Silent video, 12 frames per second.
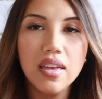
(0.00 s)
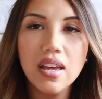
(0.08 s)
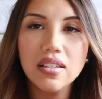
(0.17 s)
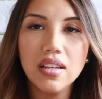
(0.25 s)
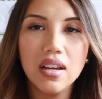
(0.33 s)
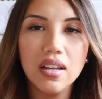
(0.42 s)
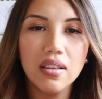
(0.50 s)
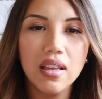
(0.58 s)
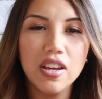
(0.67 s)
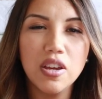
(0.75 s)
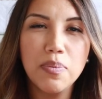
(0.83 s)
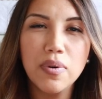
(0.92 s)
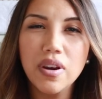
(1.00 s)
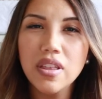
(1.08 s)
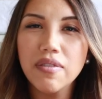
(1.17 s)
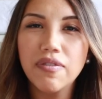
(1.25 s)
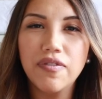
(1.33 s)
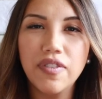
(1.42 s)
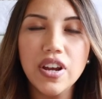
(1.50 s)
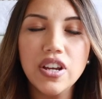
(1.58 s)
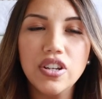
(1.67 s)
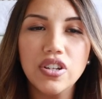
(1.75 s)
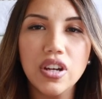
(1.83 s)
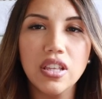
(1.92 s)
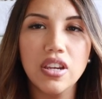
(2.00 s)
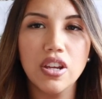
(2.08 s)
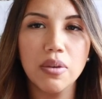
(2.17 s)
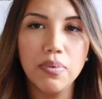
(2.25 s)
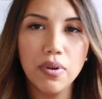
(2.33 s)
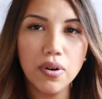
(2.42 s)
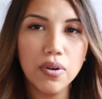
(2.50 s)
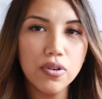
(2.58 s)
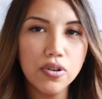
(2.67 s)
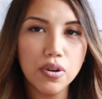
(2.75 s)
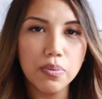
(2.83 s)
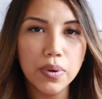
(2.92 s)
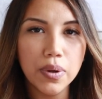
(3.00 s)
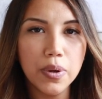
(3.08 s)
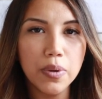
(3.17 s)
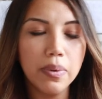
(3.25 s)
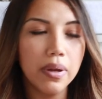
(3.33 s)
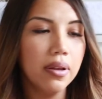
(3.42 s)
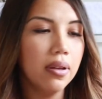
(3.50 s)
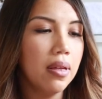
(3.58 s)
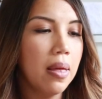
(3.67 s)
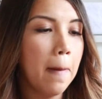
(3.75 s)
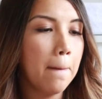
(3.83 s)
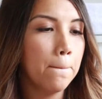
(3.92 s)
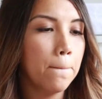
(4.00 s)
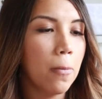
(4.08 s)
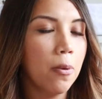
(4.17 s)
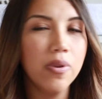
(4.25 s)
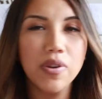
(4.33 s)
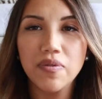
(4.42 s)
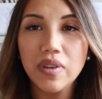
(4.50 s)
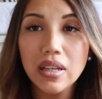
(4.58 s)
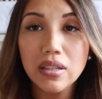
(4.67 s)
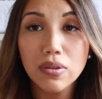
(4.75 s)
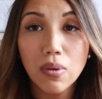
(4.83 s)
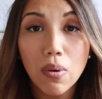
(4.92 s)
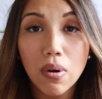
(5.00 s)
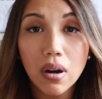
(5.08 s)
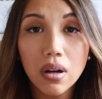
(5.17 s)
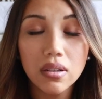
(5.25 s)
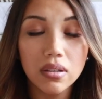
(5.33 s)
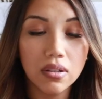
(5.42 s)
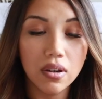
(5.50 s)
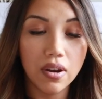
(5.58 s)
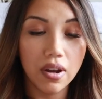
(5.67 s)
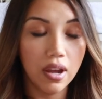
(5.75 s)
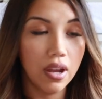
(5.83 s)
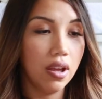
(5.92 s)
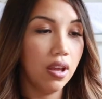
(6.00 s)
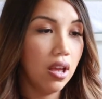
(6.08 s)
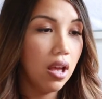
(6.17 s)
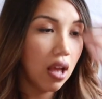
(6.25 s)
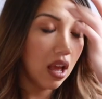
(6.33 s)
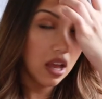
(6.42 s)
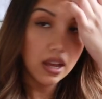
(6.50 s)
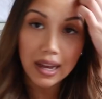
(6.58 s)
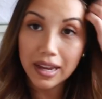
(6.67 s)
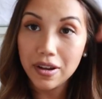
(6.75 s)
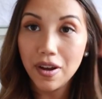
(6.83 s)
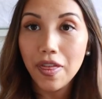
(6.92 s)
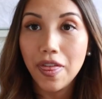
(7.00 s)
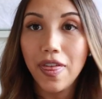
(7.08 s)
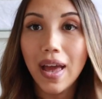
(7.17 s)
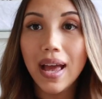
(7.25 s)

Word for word: things, like you put it in the fridge and then you can put it on your boob when you're really sore. So I got